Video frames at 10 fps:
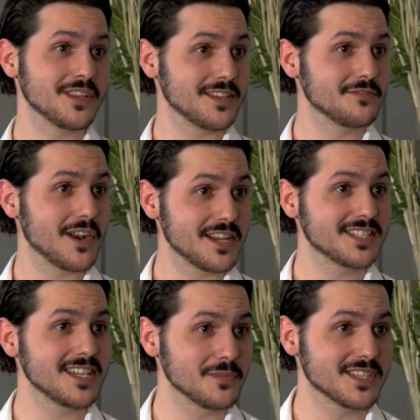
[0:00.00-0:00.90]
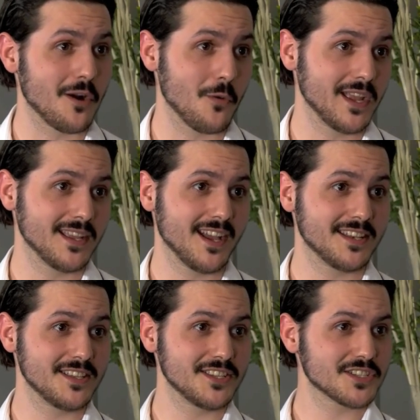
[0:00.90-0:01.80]
but it seems that way.
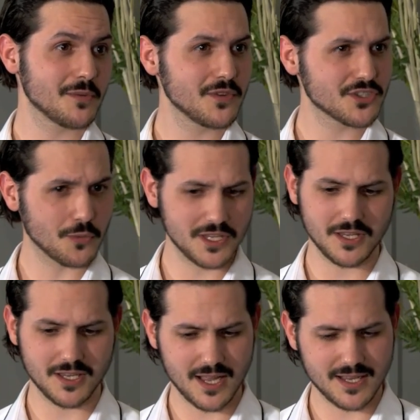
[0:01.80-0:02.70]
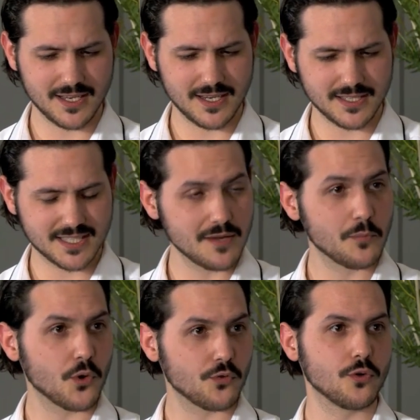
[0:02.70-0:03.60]
And there's so many
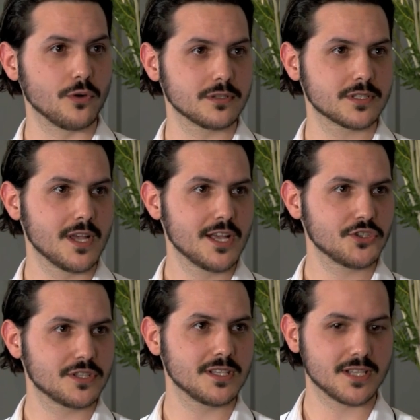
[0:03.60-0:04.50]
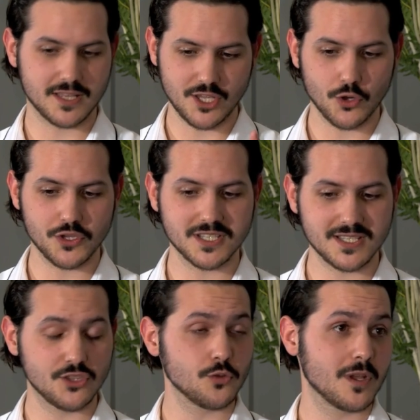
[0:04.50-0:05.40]
simple rules, just things like the
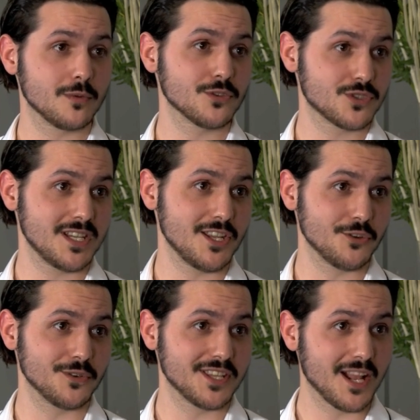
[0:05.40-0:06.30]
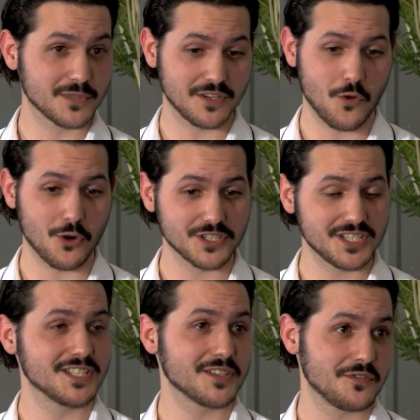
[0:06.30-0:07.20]
audience need to be able to see you. It helps if all the
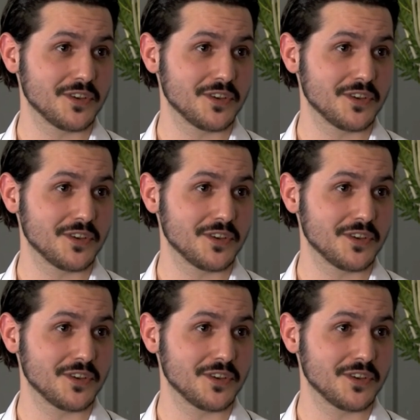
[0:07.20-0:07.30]
seats are